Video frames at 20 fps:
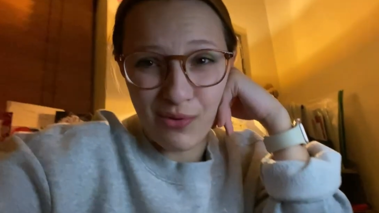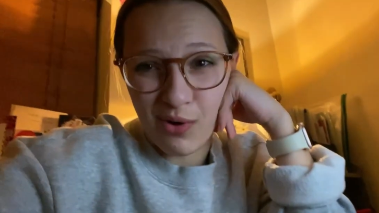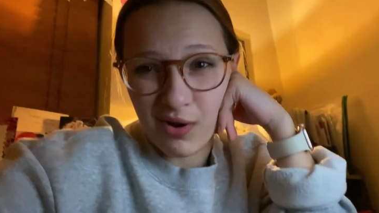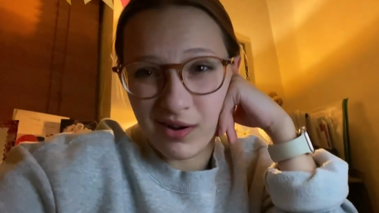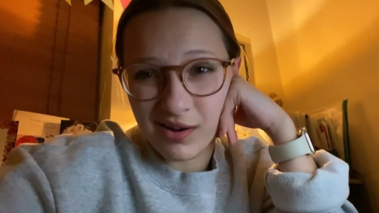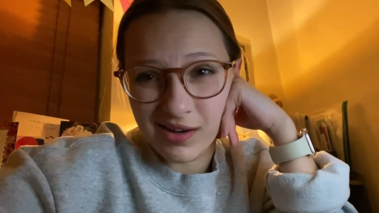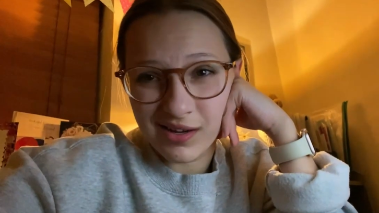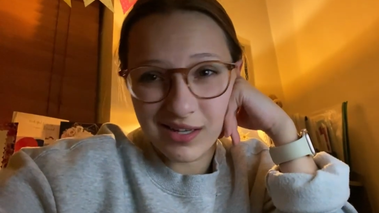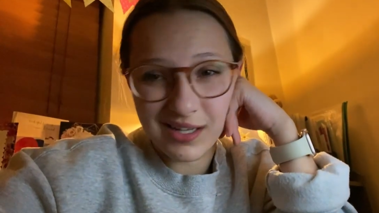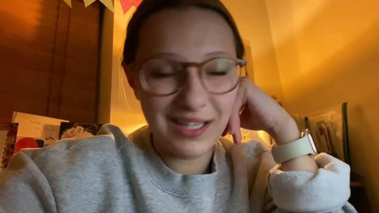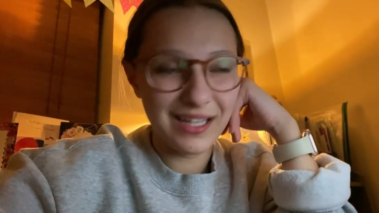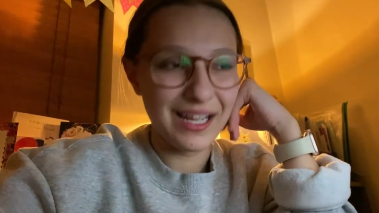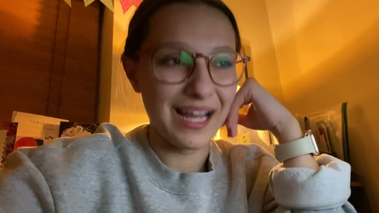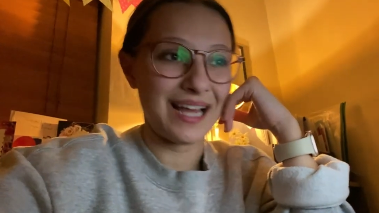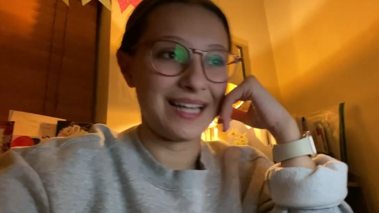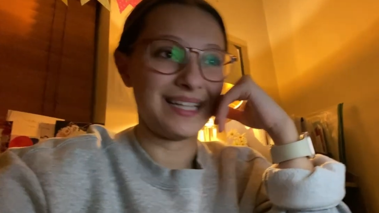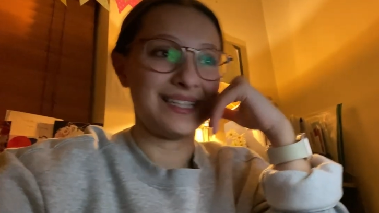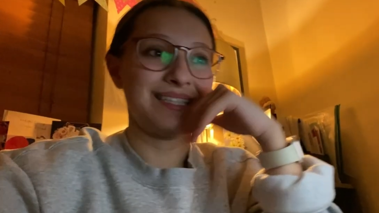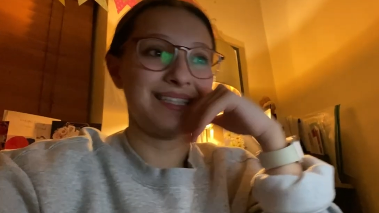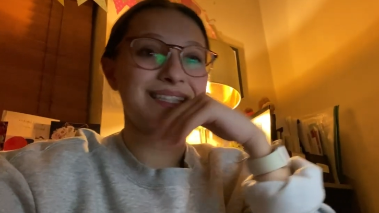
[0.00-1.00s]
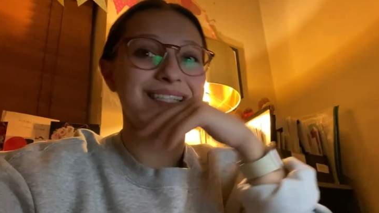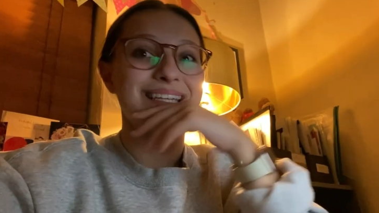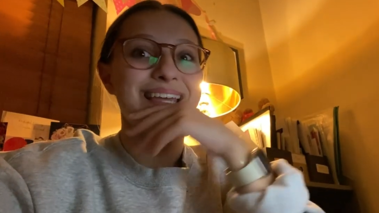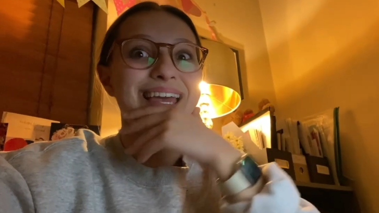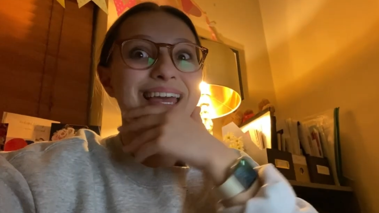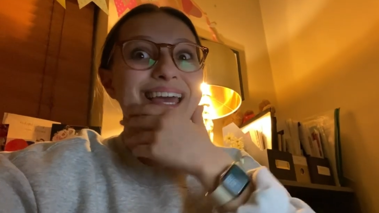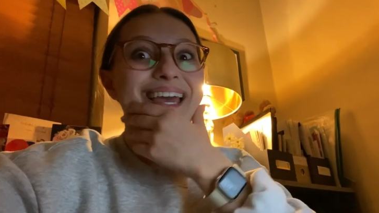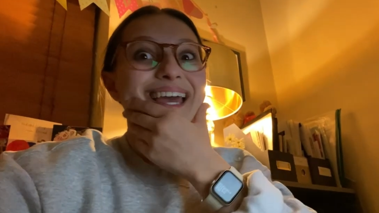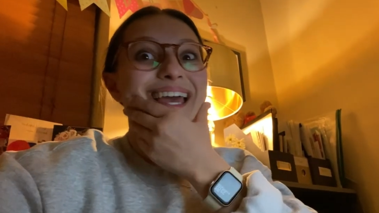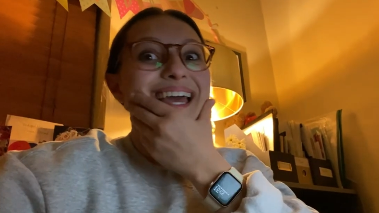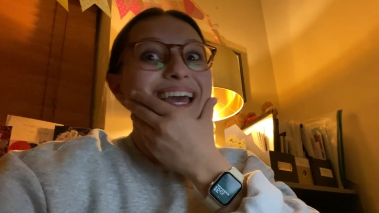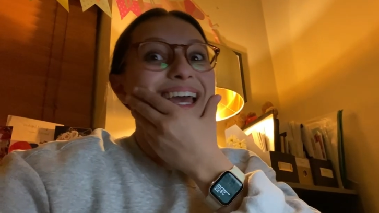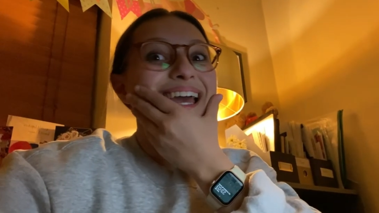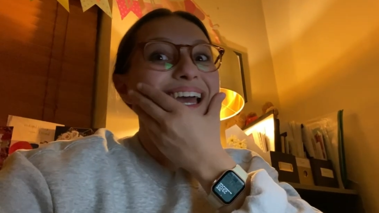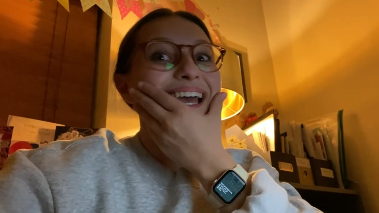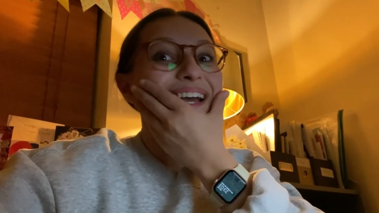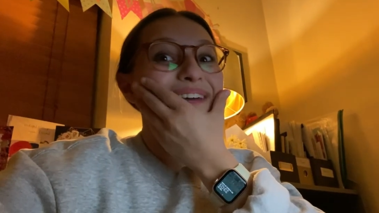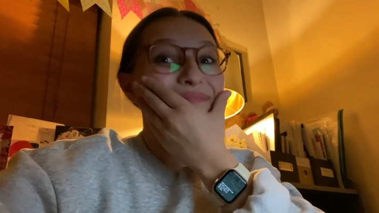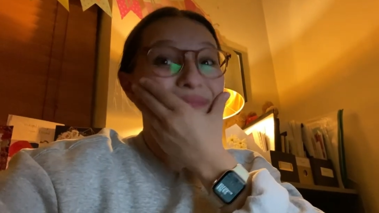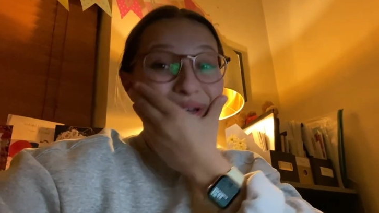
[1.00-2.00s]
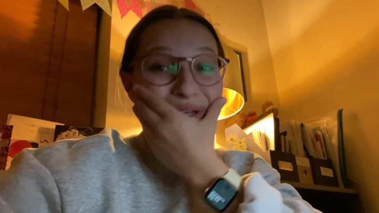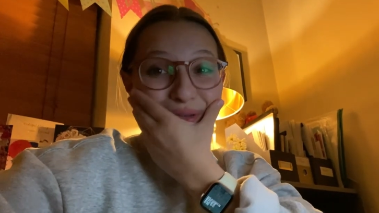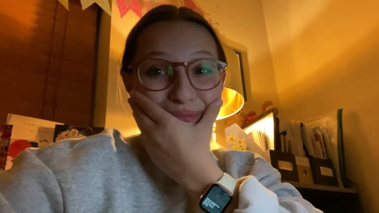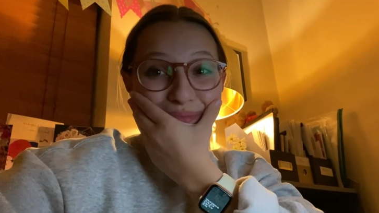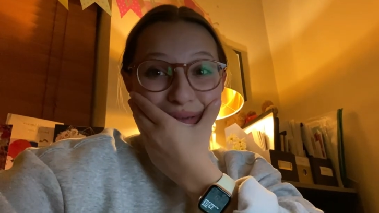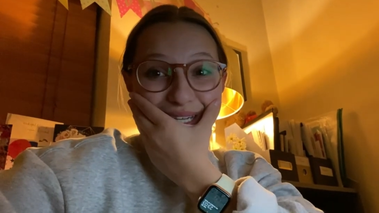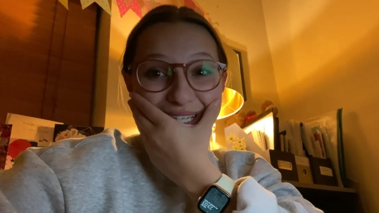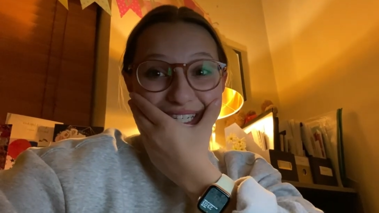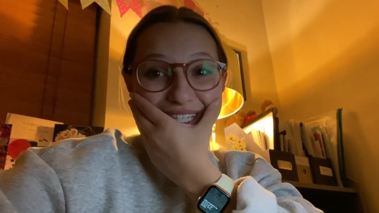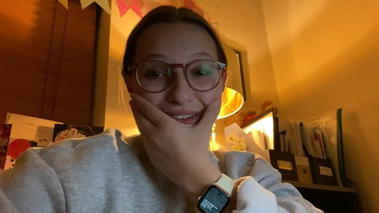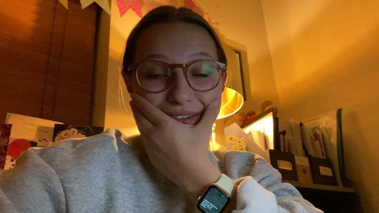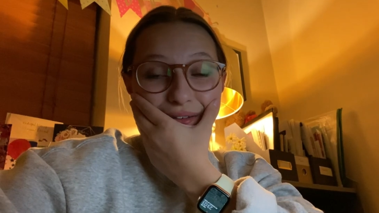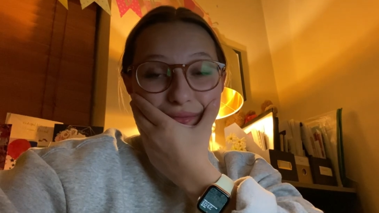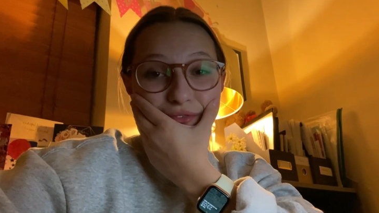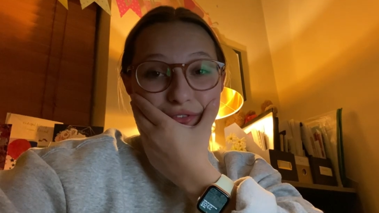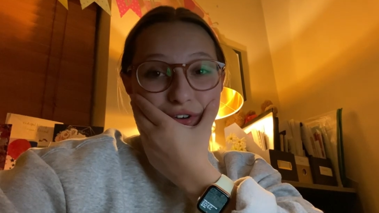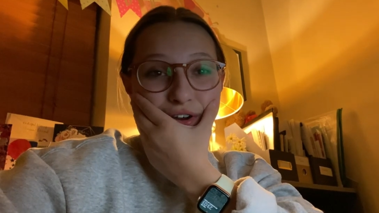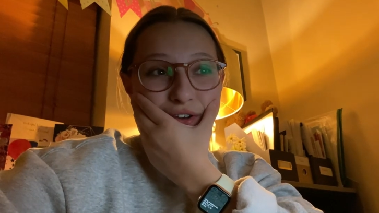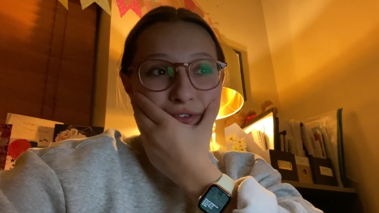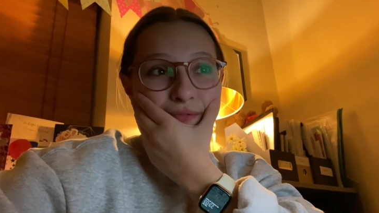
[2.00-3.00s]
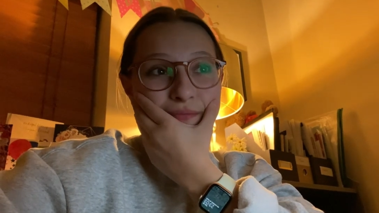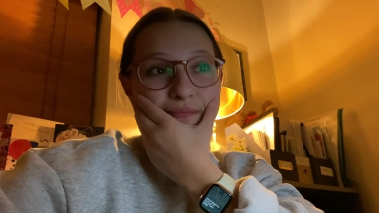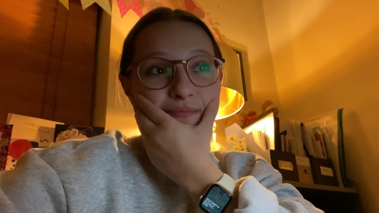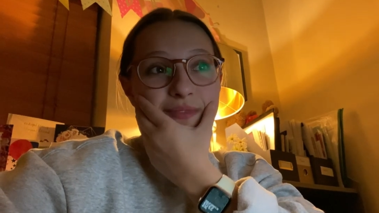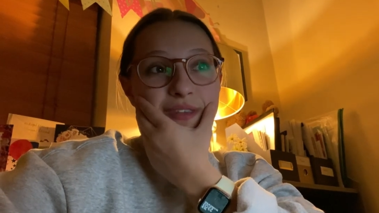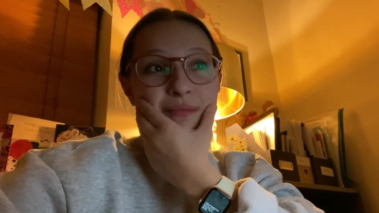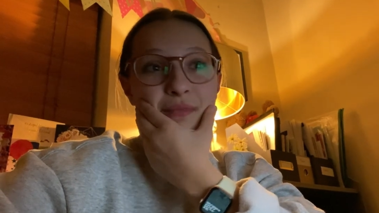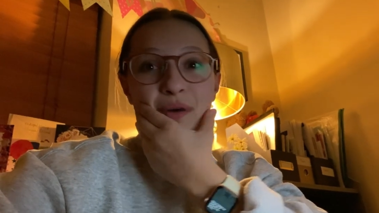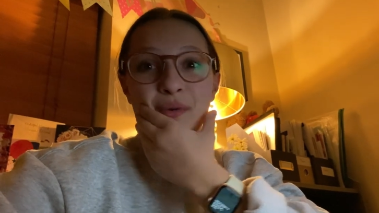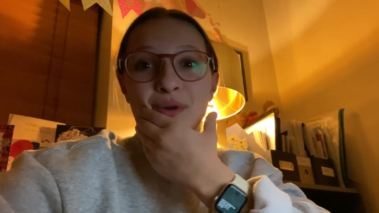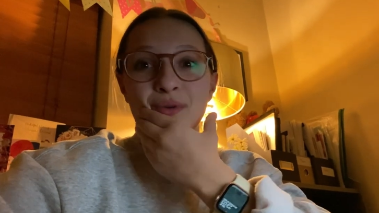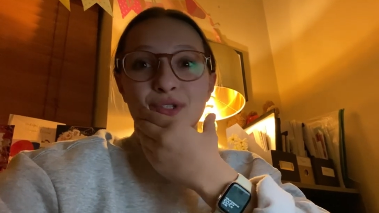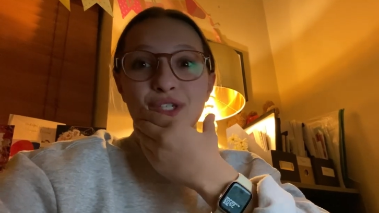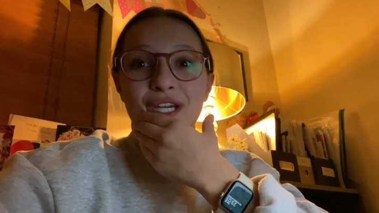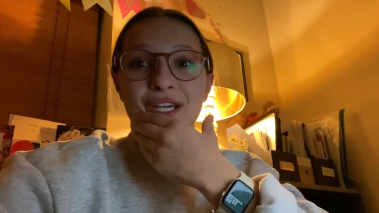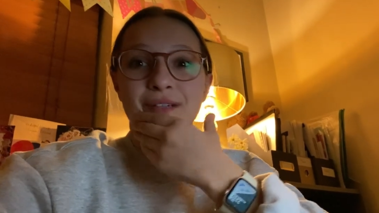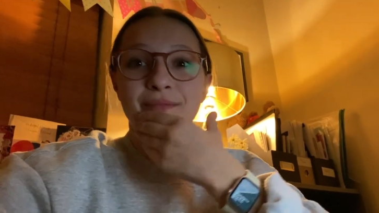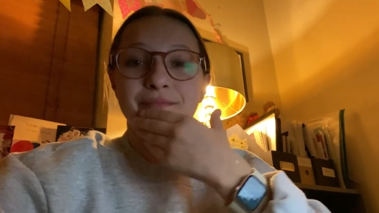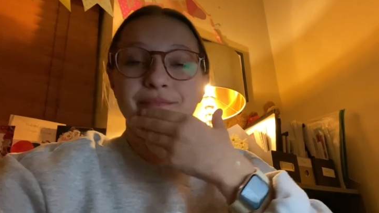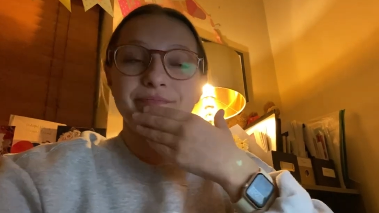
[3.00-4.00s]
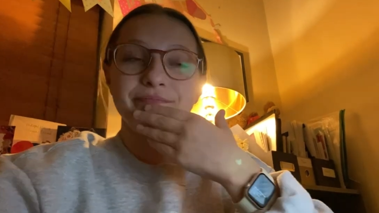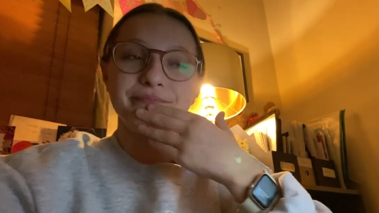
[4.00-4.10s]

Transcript: work, and my new pictures have come through in my wheelchair.